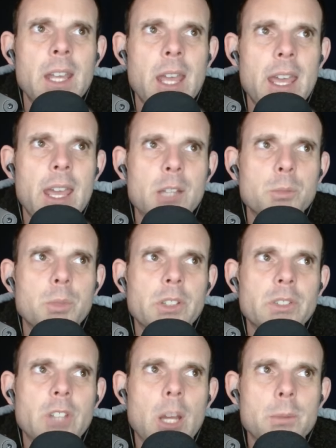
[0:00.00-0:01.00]
and put a
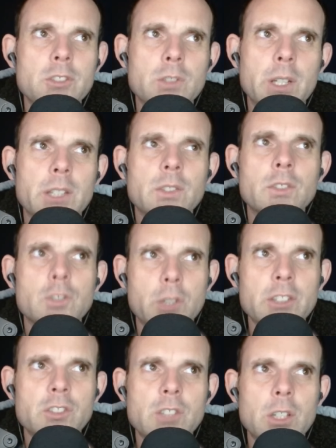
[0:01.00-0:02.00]
stop to
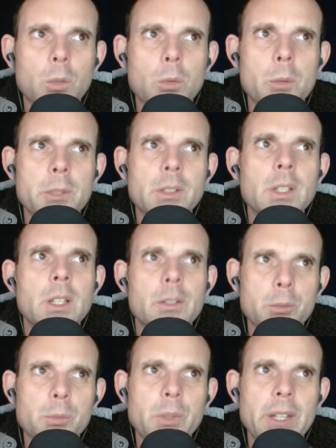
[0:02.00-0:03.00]
transgender women
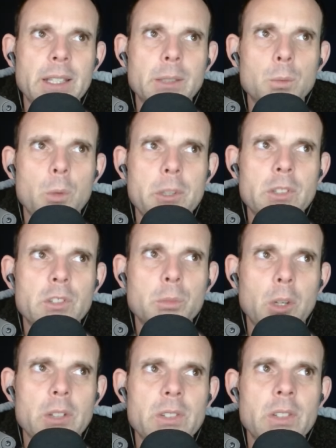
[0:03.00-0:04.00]
from playing in women's
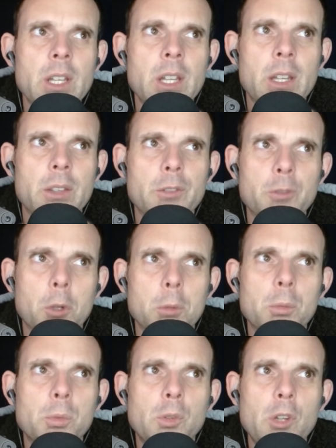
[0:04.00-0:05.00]
sports. The former
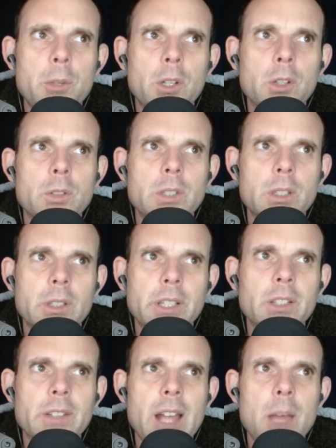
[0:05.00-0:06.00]
Premier, who nearly
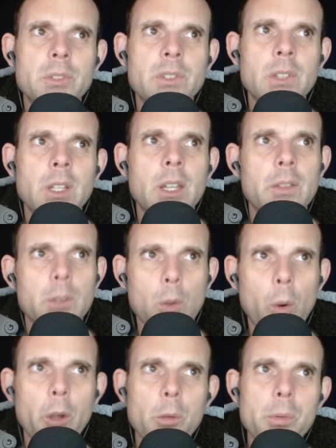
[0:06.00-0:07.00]
collapsed the
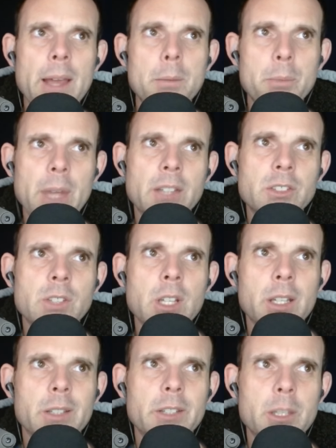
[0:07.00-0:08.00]
oil patch,
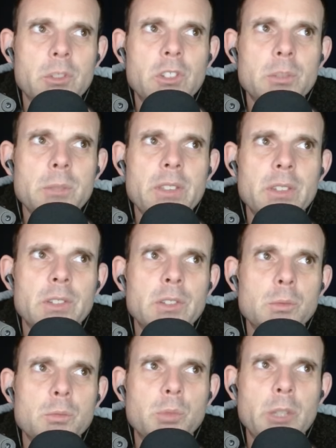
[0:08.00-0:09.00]
claims Smith is
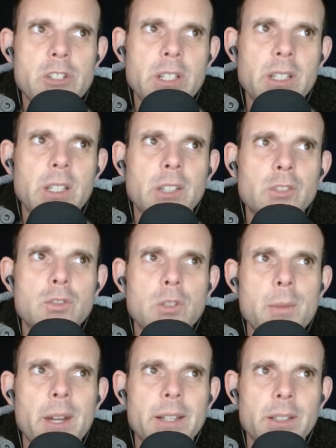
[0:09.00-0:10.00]
preaching
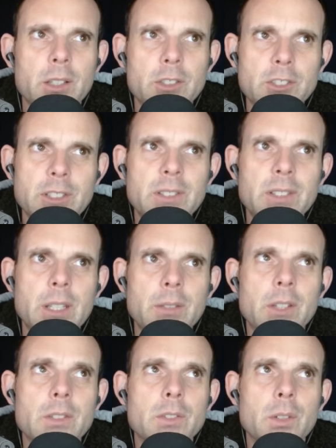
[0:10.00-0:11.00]
extreme ideology to save the
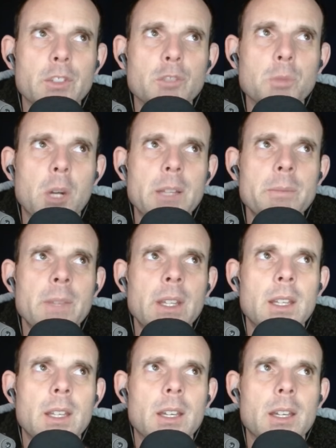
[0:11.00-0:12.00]
Conservative Party.
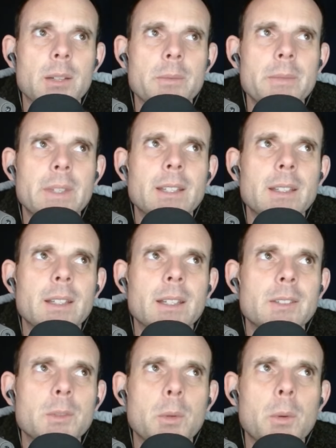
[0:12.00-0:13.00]

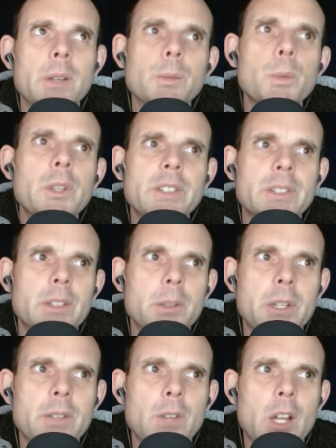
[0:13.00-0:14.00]
We'll listen to a
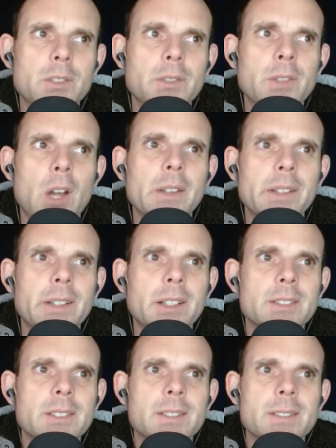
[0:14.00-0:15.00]
bit of Notley here,
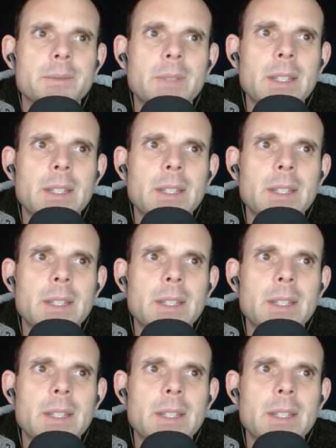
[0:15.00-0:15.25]
just